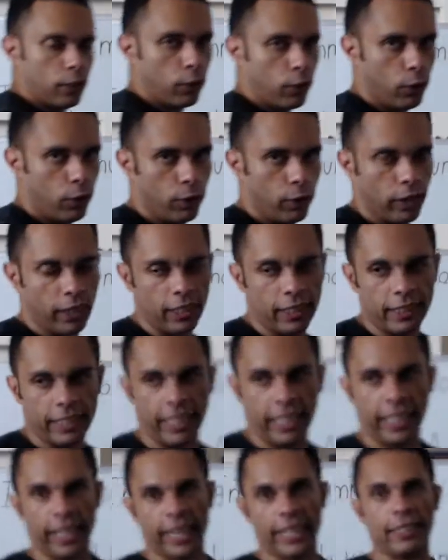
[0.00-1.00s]
or the
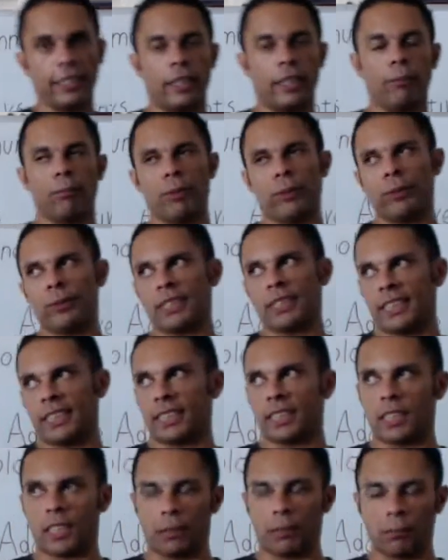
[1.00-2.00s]
innate immune
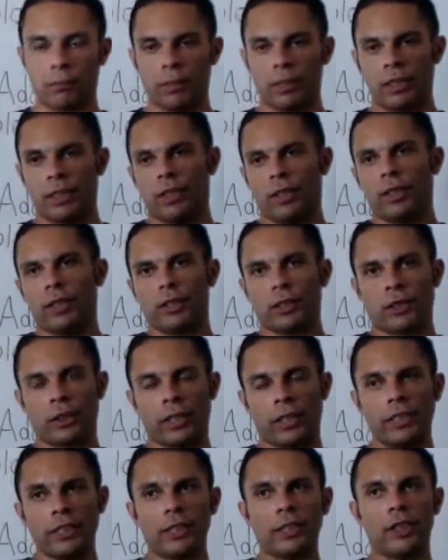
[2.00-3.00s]
system. So
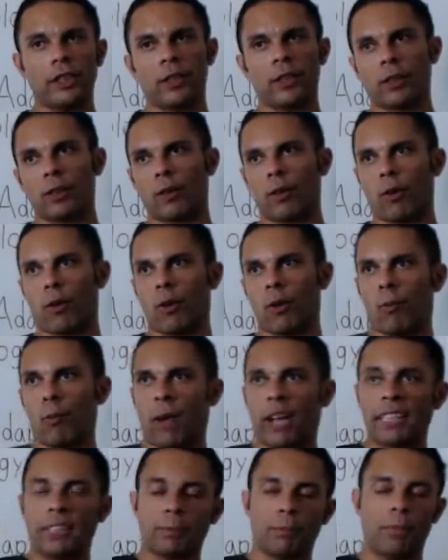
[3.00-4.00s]
these are your
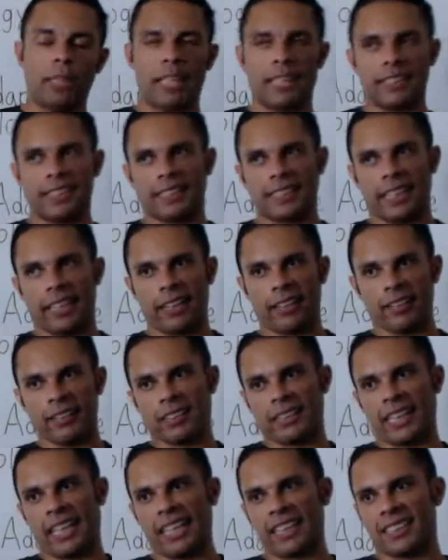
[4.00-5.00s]
white blood cells
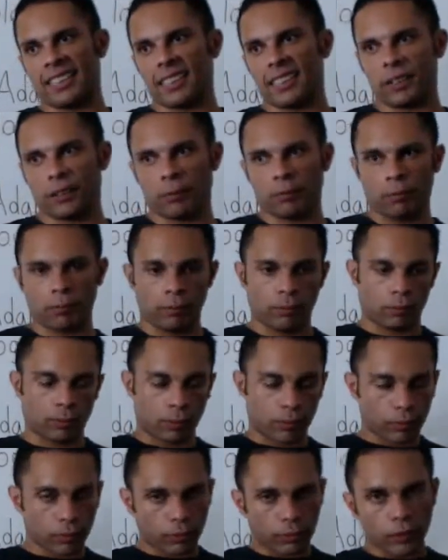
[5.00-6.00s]
that,
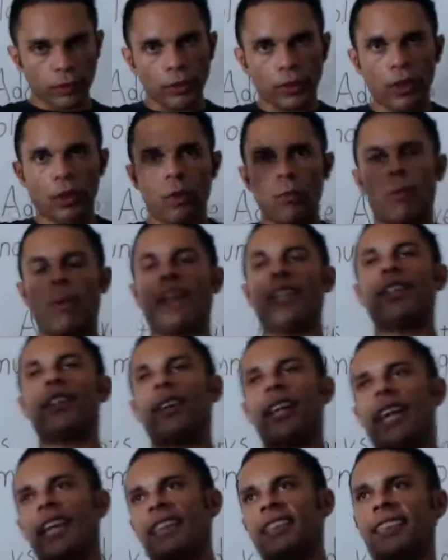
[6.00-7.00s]
when you
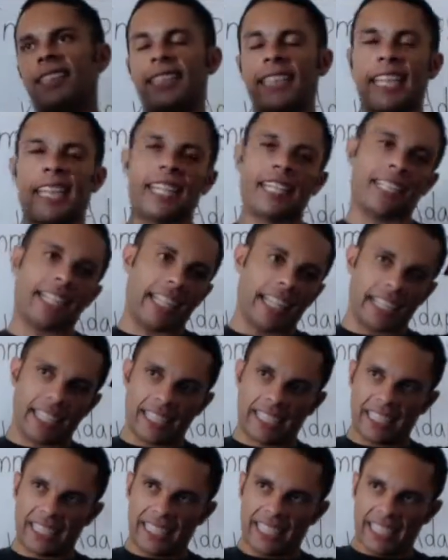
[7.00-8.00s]
get sick, like,
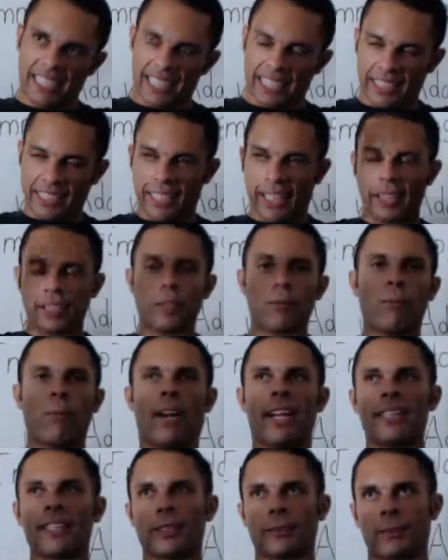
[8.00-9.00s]
they're the
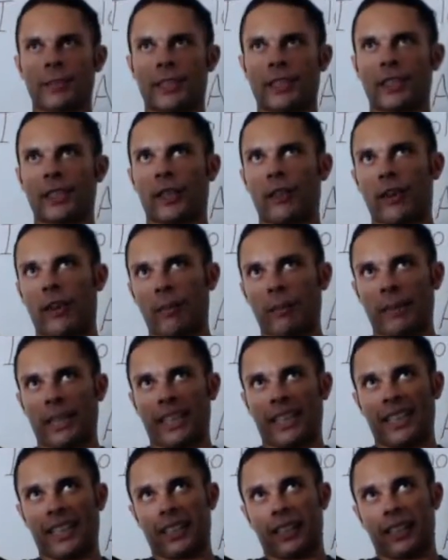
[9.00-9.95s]
ones which show up, like,